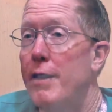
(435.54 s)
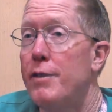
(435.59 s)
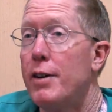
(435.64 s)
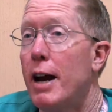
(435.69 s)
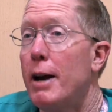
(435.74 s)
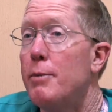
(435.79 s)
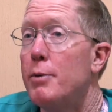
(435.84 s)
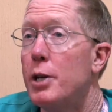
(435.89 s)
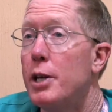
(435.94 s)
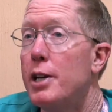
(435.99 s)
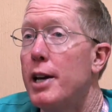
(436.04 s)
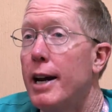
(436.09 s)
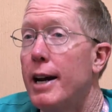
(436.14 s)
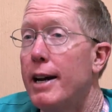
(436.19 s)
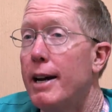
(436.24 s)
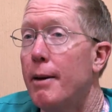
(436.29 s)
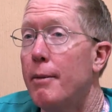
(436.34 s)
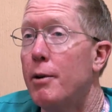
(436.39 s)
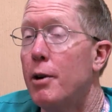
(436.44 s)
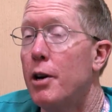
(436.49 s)
times a day,
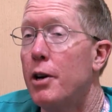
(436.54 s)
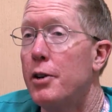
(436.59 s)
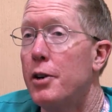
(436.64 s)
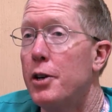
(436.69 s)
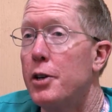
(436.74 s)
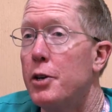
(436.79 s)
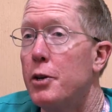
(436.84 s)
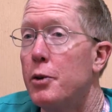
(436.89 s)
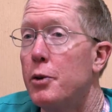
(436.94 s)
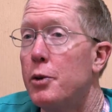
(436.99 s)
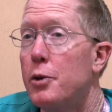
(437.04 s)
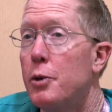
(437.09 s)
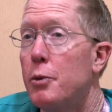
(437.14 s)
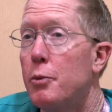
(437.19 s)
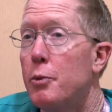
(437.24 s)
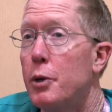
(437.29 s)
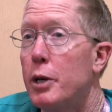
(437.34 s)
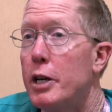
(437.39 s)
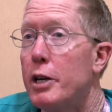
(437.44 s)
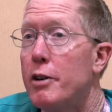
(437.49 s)
I'm called to do
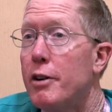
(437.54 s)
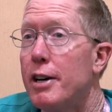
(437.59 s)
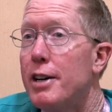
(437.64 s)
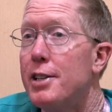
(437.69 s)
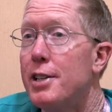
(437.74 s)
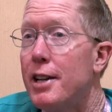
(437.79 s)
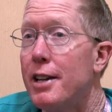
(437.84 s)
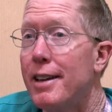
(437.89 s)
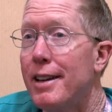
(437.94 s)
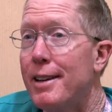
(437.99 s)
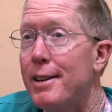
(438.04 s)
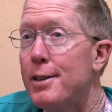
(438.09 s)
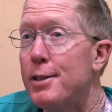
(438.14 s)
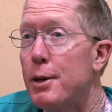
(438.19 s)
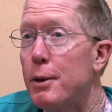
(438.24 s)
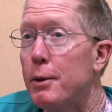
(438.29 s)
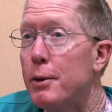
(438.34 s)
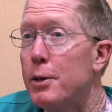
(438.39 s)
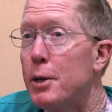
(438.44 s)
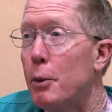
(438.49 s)
some pretty crazy things
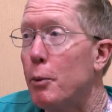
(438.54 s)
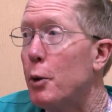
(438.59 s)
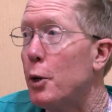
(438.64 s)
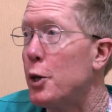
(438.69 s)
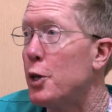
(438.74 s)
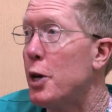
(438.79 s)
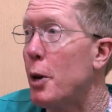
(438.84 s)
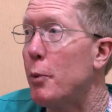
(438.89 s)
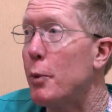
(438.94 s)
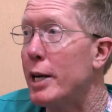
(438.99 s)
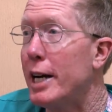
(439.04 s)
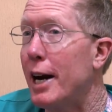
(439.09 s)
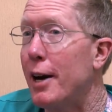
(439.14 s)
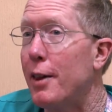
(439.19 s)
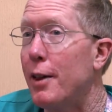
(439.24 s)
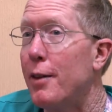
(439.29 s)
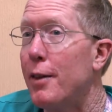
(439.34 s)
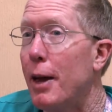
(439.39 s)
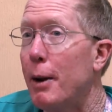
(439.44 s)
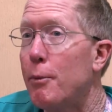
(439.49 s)
to pull something
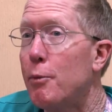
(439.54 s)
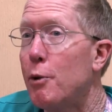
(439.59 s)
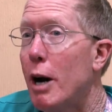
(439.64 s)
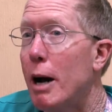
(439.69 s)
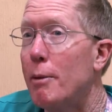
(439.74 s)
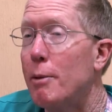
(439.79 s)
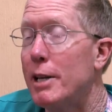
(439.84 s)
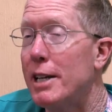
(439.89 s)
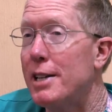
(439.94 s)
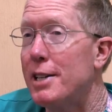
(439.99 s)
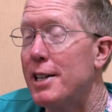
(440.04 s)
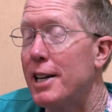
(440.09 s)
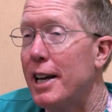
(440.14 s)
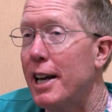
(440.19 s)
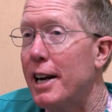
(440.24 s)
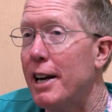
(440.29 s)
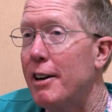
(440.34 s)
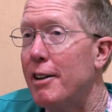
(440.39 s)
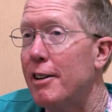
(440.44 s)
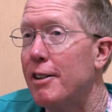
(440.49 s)
together that probably isn't
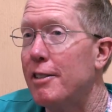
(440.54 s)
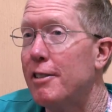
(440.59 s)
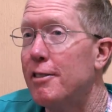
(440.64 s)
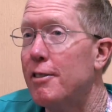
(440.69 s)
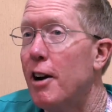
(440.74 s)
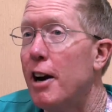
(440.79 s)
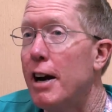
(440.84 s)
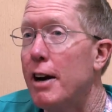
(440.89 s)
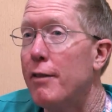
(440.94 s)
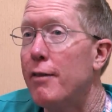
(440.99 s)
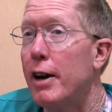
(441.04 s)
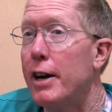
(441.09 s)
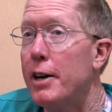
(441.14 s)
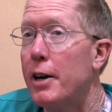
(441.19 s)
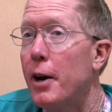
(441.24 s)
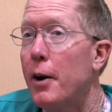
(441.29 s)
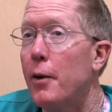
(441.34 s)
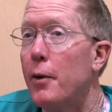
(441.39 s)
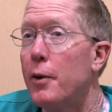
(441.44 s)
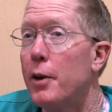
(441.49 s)
gonna run if I
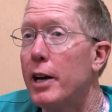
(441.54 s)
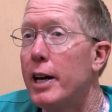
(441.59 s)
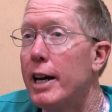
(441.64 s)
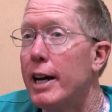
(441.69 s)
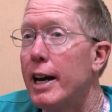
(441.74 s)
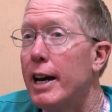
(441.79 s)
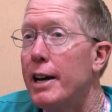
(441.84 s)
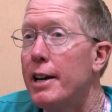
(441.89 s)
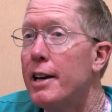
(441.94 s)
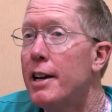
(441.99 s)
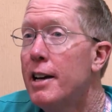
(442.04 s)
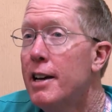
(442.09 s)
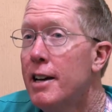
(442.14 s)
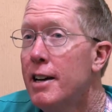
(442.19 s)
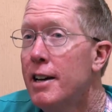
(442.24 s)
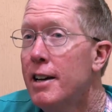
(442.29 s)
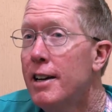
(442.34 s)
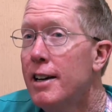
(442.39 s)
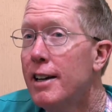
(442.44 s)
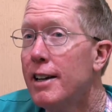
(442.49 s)
don't. And
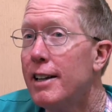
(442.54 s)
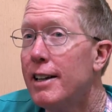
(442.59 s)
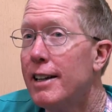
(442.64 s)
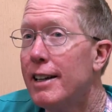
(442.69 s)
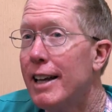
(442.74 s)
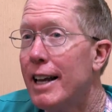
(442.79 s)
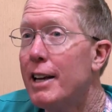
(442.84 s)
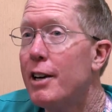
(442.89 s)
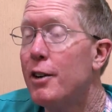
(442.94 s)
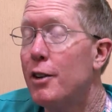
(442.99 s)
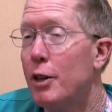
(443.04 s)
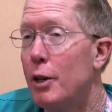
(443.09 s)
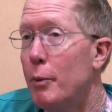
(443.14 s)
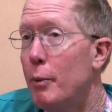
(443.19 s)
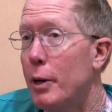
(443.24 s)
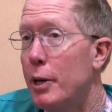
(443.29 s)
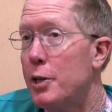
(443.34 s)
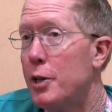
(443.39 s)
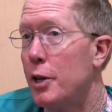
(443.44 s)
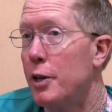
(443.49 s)
later in the
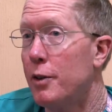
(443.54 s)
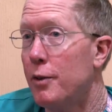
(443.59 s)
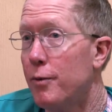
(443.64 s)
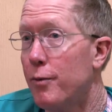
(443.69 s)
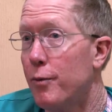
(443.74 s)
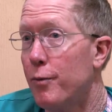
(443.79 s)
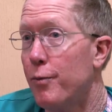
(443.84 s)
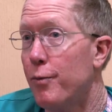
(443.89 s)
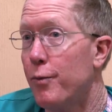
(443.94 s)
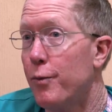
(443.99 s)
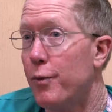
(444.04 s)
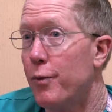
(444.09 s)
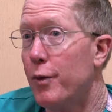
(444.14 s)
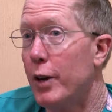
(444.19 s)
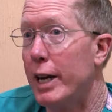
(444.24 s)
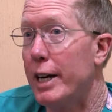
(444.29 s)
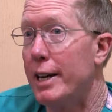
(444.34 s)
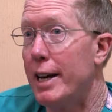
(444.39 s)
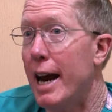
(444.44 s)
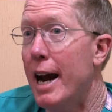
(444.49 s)
mission,
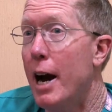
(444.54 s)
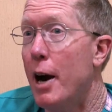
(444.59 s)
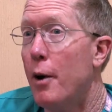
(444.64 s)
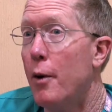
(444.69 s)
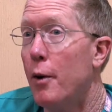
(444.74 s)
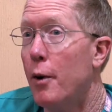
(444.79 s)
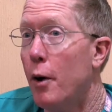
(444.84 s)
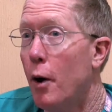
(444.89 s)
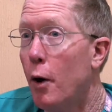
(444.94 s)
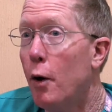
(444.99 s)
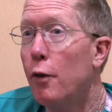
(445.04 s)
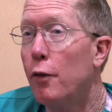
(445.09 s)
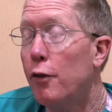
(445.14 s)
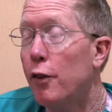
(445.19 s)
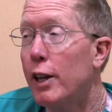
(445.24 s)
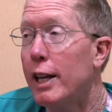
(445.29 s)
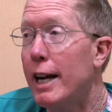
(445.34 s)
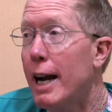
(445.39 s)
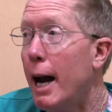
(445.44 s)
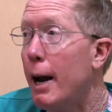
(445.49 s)
like now,
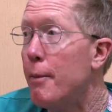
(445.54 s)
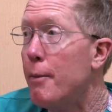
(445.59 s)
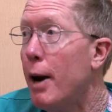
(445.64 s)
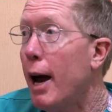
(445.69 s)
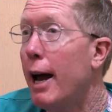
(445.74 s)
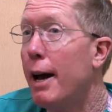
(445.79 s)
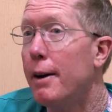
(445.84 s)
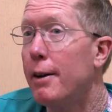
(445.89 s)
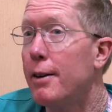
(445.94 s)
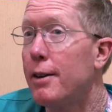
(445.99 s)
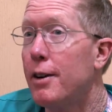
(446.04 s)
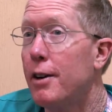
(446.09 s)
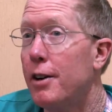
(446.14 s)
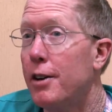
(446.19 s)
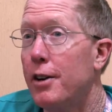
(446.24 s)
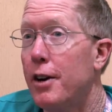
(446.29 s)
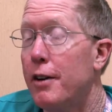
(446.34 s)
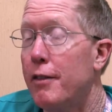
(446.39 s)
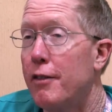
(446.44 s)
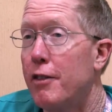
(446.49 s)
hopefully I'm not
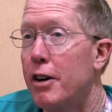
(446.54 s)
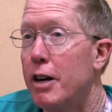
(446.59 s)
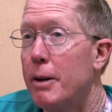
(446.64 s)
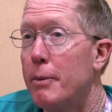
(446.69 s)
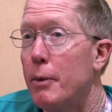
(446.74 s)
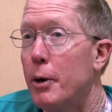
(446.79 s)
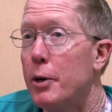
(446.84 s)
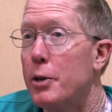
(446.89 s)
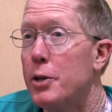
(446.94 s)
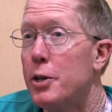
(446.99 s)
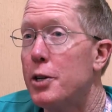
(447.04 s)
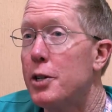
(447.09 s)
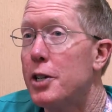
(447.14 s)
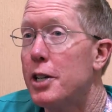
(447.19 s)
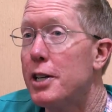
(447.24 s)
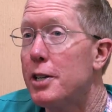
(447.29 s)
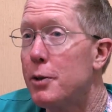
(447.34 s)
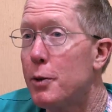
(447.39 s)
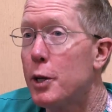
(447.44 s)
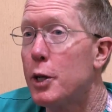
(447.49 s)
called in for any
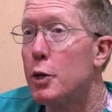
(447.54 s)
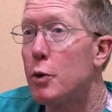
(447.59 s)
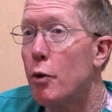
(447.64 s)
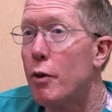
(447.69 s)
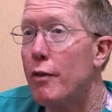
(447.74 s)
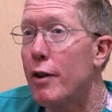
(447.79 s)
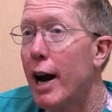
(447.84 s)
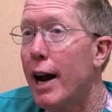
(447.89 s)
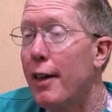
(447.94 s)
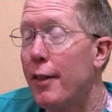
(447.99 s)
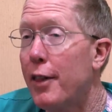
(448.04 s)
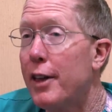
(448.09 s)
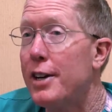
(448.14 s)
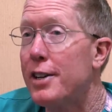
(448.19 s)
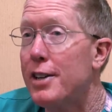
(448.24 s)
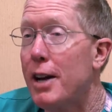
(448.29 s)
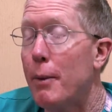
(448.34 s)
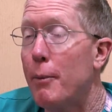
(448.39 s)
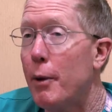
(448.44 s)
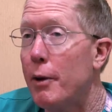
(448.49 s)
emergencies because we've got
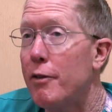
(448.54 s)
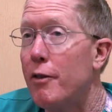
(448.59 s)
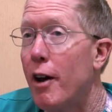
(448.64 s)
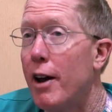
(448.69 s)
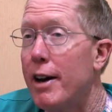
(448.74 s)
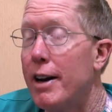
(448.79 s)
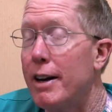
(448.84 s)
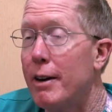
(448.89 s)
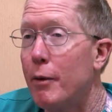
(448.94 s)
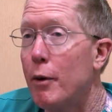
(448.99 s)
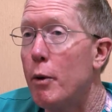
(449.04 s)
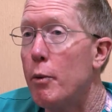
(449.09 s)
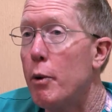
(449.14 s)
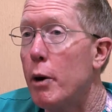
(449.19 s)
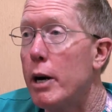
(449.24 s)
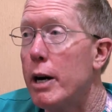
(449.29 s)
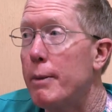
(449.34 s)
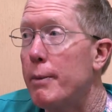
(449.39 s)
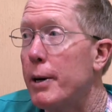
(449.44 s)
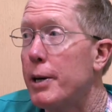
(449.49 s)
things up and running and we
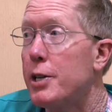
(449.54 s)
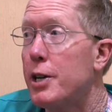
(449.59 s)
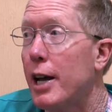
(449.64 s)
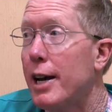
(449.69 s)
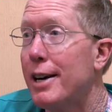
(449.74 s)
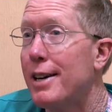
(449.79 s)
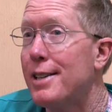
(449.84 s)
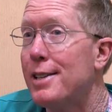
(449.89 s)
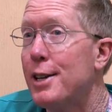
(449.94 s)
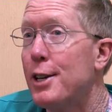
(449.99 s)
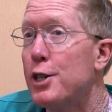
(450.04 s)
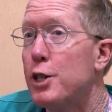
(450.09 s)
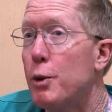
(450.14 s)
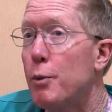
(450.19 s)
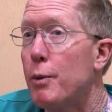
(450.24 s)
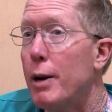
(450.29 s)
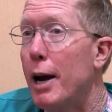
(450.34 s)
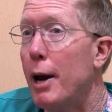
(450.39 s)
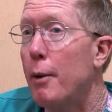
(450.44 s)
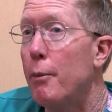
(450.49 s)
pretty much got a
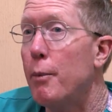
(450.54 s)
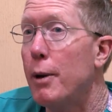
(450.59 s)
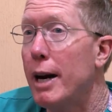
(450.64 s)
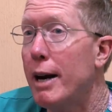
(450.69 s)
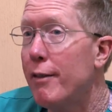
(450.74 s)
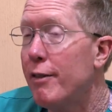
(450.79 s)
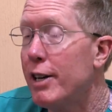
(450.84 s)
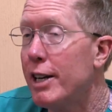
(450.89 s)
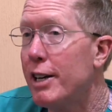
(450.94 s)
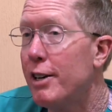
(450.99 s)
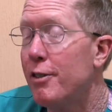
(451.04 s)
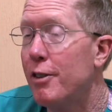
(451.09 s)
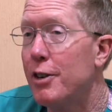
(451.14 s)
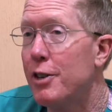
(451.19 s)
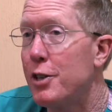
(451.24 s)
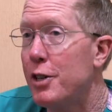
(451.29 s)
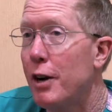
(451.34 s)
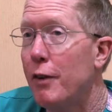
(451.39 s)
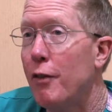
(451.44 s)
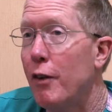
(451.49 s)
system down. But every year
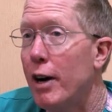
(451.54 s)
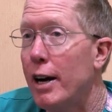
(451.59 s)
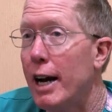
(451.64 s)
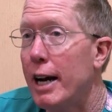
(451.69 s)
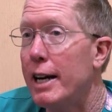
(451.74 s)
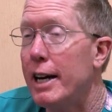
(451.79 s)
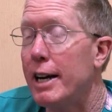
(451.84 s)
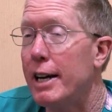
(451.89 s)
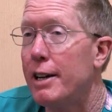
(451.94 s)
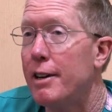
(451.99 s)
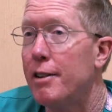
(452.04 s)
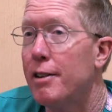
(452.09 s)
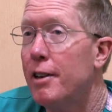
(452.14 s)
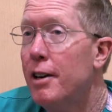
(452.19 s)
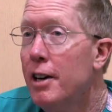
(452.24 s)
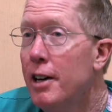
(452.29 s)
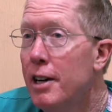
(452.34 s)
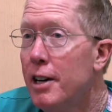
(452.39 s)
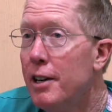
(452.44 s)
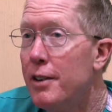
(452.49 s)
it's different. I get
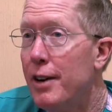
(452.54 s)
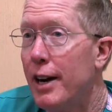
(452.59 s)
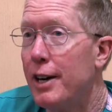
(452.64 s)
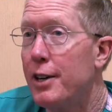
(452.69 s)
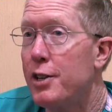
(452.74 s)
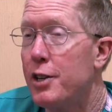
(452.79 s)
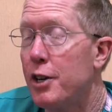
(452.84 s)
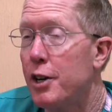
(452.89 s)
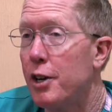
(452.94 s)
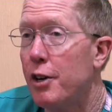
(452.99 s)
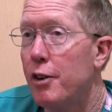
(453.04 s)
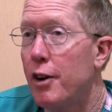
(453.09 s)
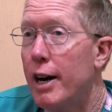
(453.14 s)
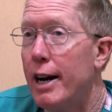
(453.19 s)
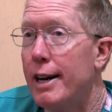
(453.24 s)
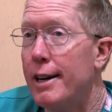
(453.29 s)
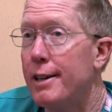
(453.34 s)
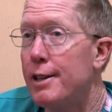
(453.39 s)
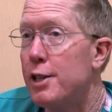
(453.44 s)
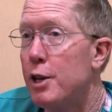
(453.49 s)
here next year
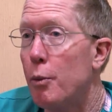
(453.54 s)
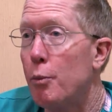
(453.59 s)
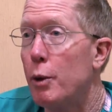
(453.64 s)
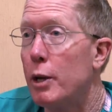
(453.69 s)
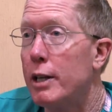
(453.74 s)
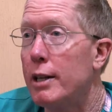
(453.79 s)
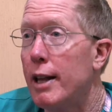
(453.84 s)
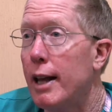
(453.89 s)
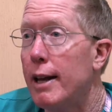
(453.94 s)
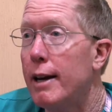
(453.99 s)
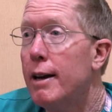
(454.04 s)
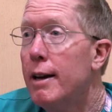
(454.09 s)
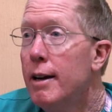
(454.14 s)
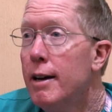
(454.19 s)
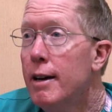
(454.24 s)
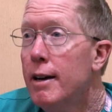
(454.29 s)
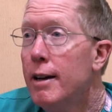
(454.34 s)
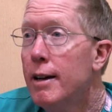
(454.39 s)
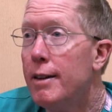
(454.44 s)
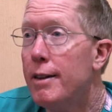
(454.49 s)
and something that
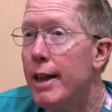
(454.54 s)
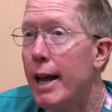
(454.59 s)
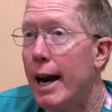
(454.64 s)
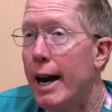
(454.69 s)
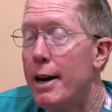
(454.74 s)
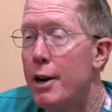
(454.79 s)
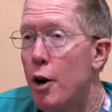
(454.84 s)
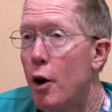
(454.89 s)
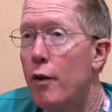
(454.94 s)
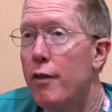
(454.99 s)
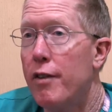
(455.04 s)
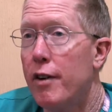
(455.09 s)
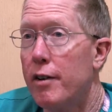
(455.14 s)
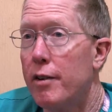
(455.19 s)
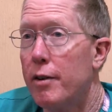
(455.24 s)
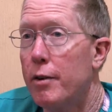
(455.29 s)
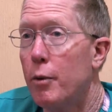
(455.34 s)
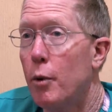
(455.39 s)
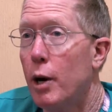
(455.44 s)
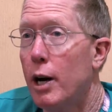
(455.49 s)
I know
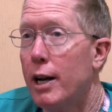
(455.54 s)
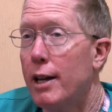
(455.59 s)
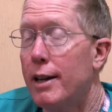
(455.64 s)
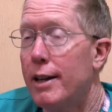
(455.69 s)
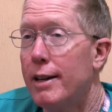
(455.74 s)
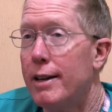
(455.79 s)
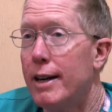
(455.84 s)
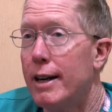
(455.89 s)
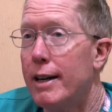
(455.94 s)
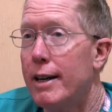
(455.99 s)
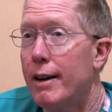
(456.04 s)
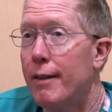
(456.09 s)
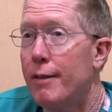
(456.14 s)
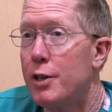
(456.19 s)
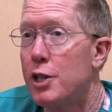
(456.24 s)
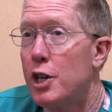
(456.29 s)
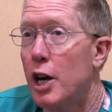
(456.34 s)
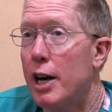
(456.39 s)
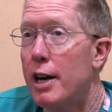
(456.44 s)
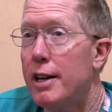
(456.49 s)
very well and have
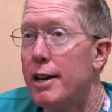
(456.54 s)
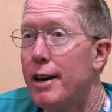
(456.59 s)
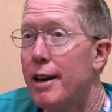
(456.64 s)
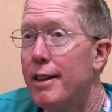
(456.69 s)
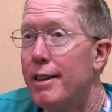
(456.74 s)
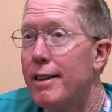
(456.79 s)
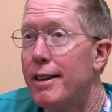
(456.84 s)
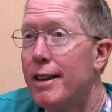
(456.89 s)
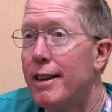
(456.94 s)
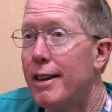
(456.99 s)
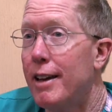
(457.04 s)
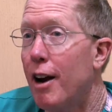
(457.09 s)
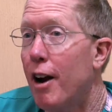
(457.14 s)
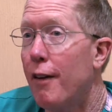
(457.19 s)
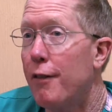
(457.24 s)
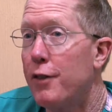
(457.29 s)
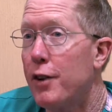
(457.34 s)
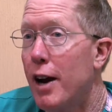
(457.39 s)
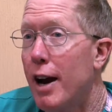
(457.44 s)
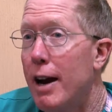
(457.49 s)
studied in the
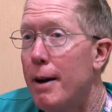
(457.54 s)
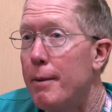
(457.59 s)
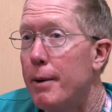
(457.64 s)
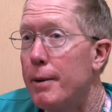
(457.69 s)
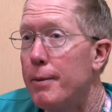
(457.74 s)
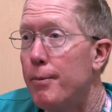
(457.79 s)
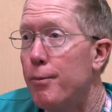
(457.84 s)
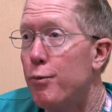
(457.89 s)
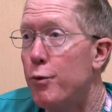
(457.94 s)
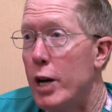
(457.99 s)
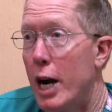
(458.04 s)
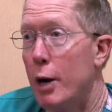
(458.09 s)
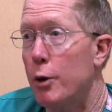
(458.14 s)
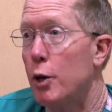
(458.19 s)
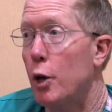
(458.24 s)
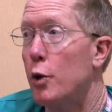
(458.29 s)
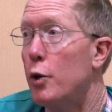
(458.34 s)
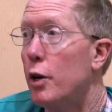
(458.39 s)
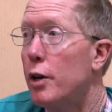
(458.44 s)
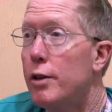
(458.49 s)
off time and
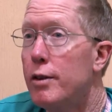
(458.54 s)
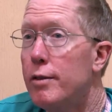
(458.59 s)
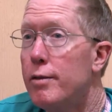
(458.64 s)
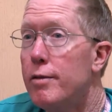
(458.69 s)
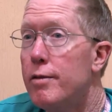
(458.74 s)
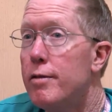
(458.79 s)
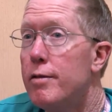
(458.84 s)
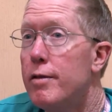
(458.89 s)
downloaded